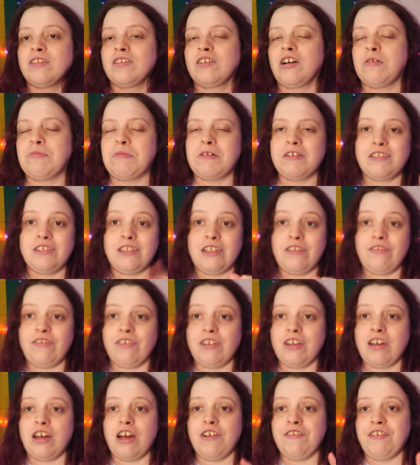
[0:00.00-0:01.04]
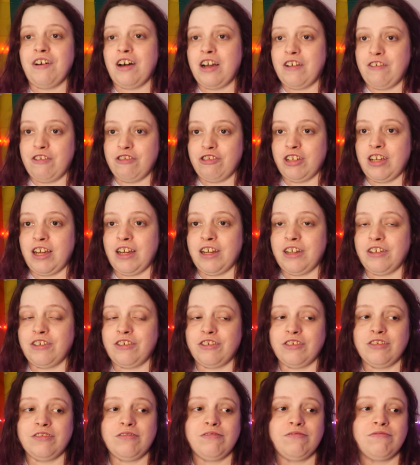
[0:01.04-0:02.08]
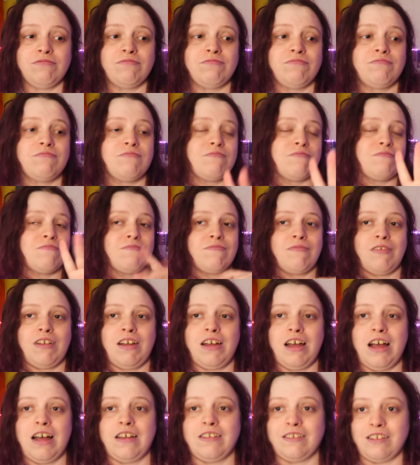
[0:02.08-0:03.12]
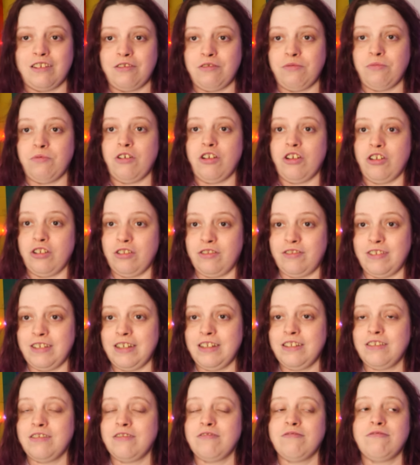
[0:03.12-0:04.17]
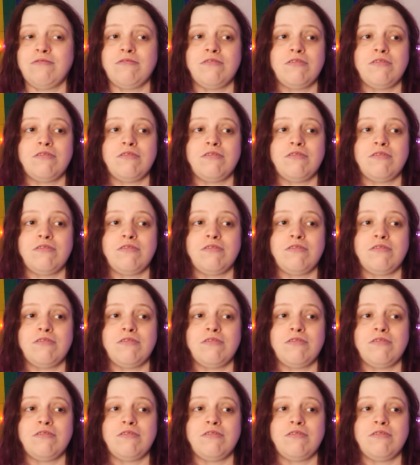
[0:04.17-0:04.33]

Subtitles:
Got my certificate of higher education, as I earned it.